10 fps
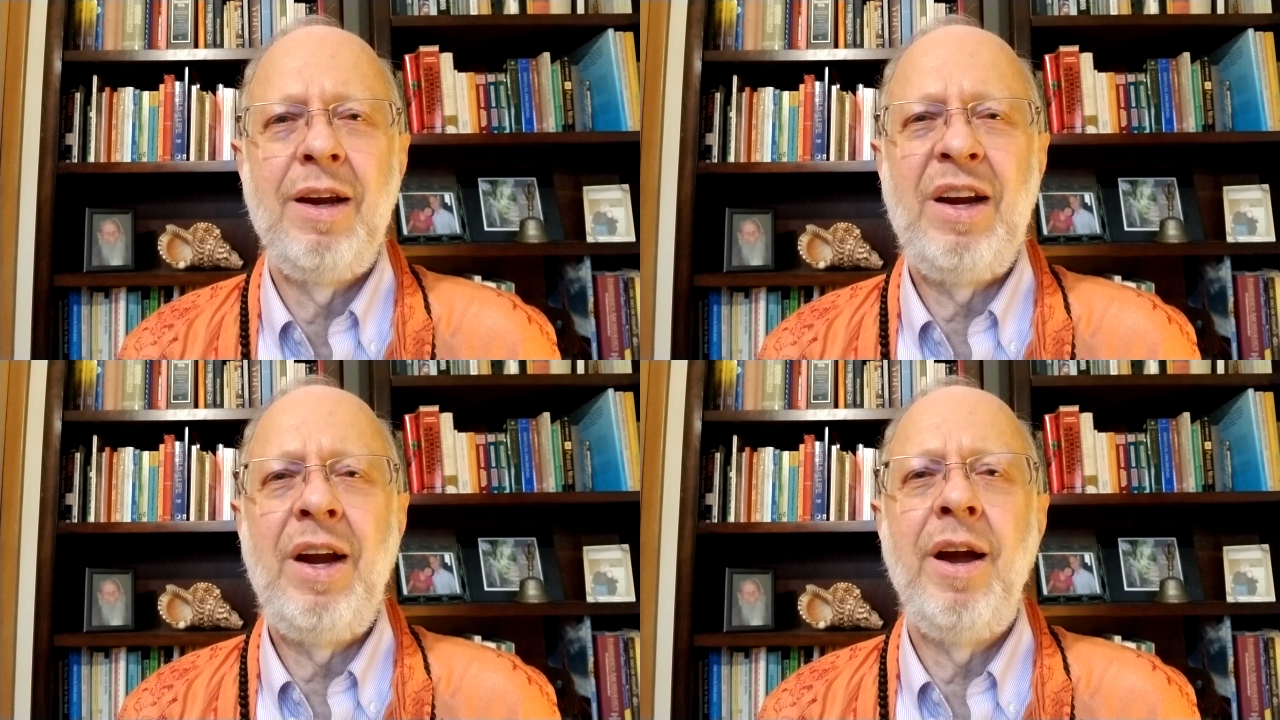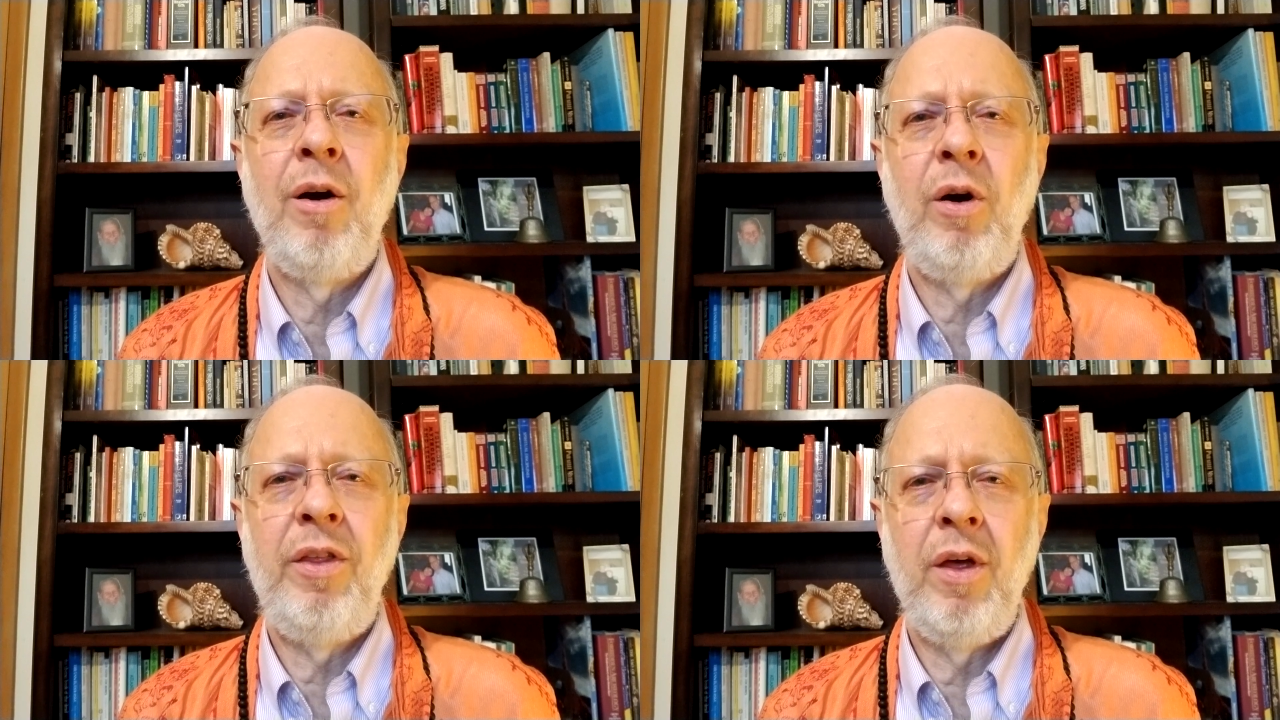
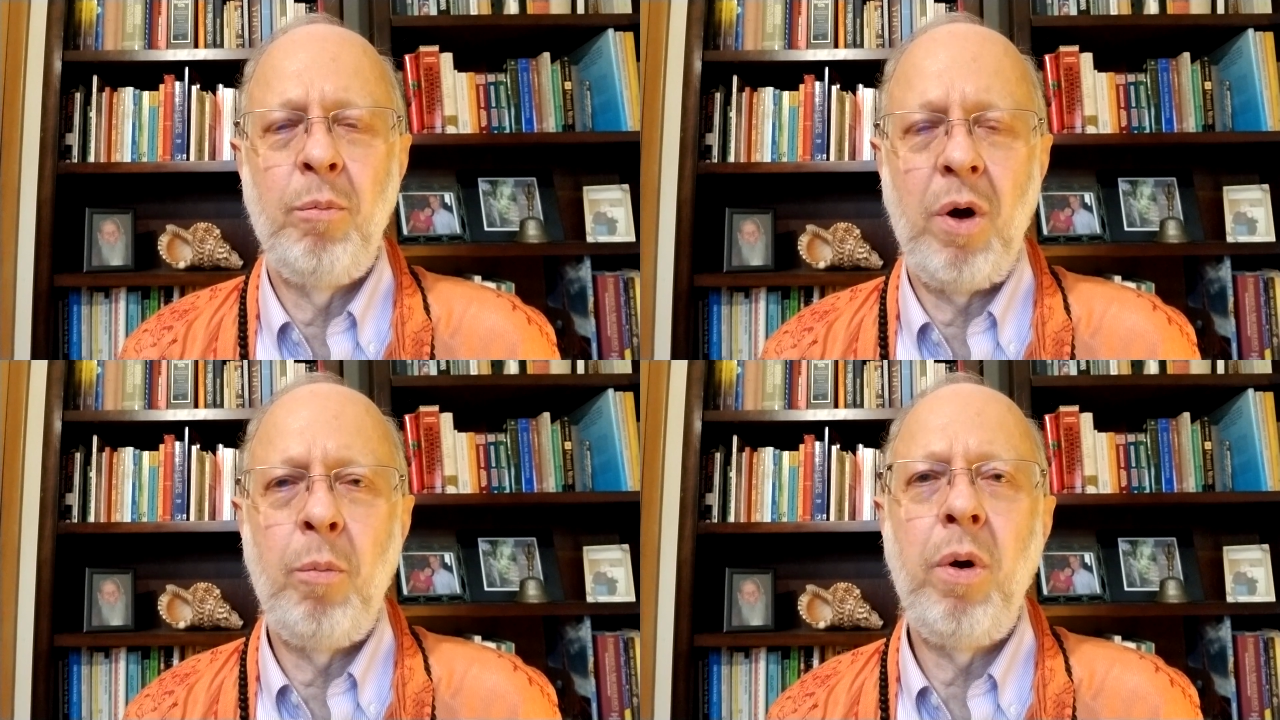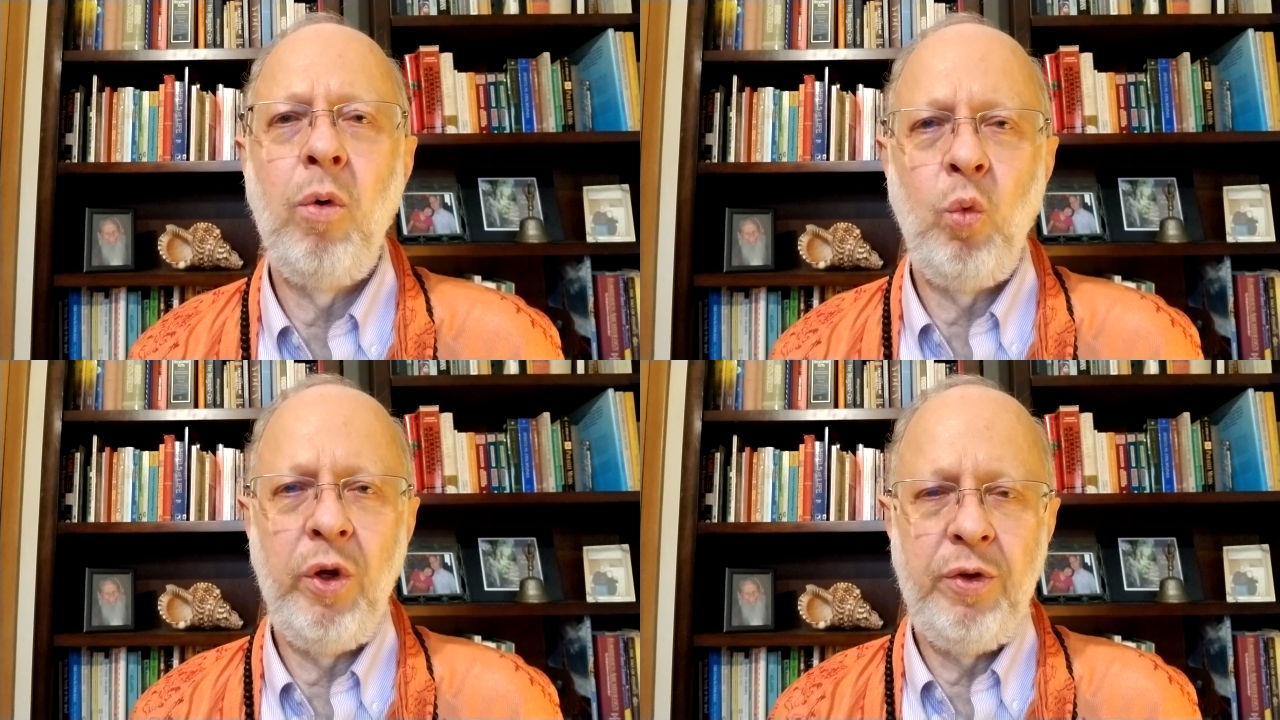carry them up
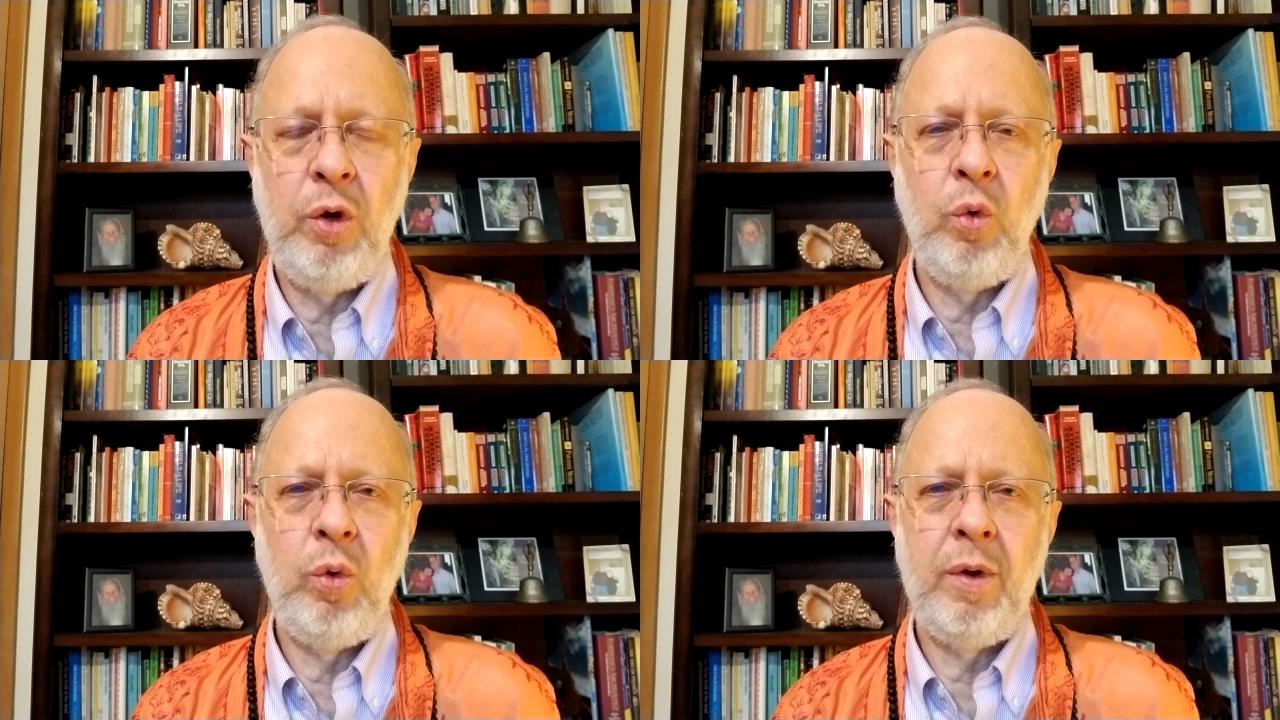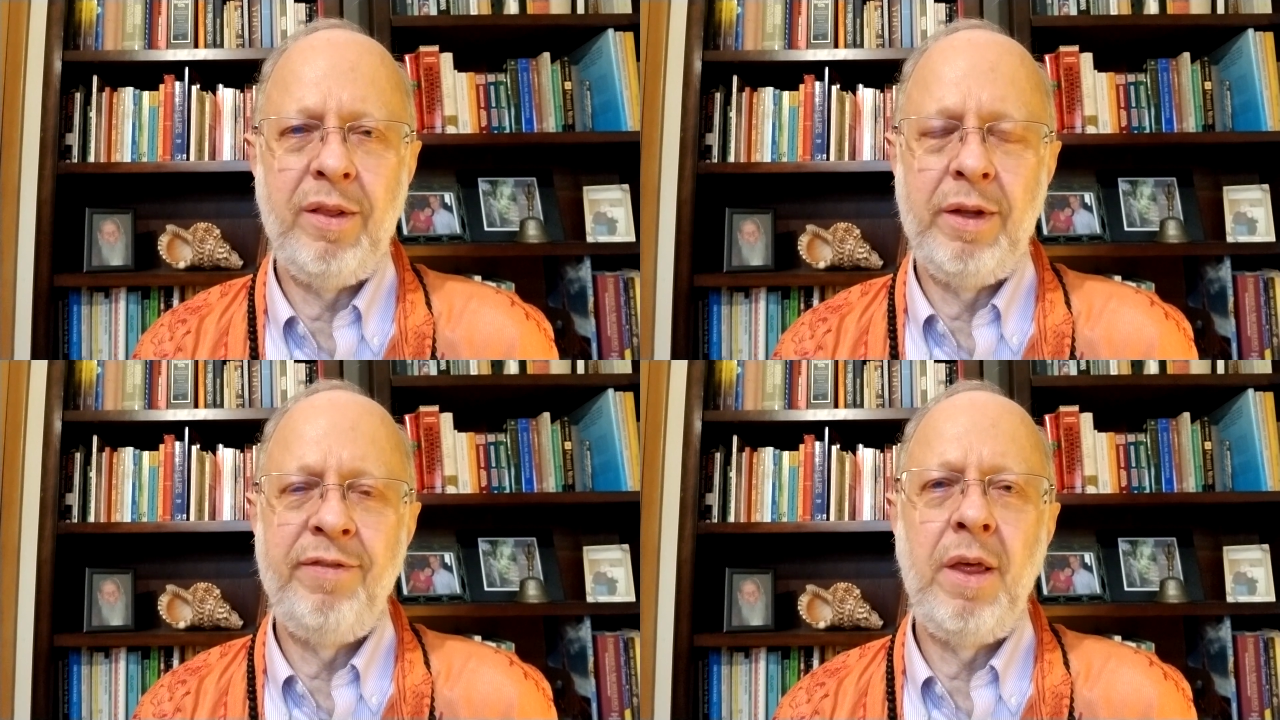with you,
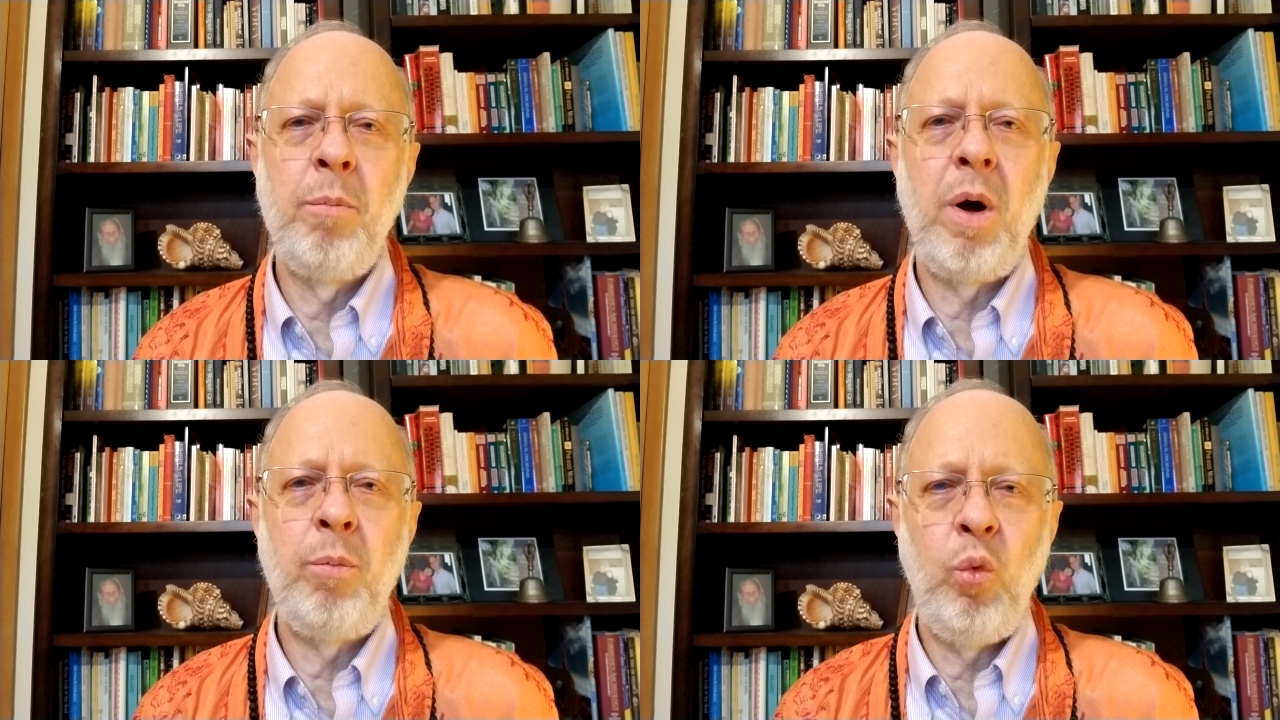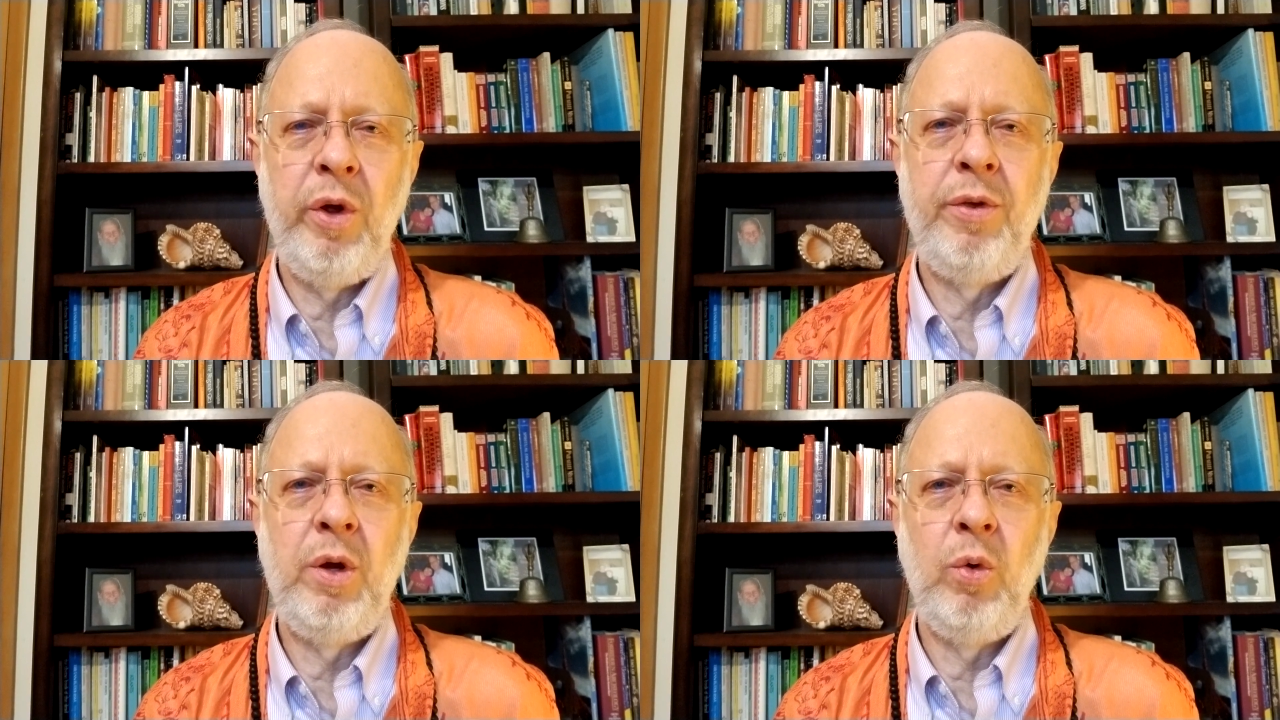lift them up
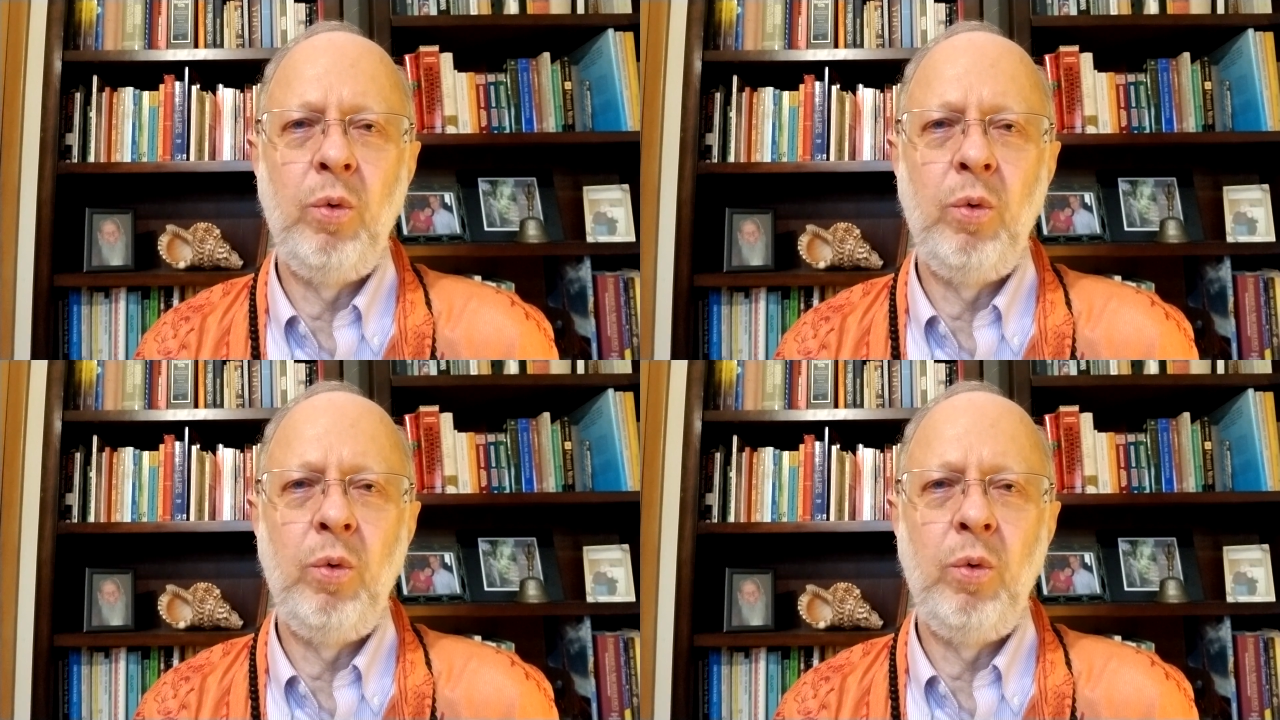with you.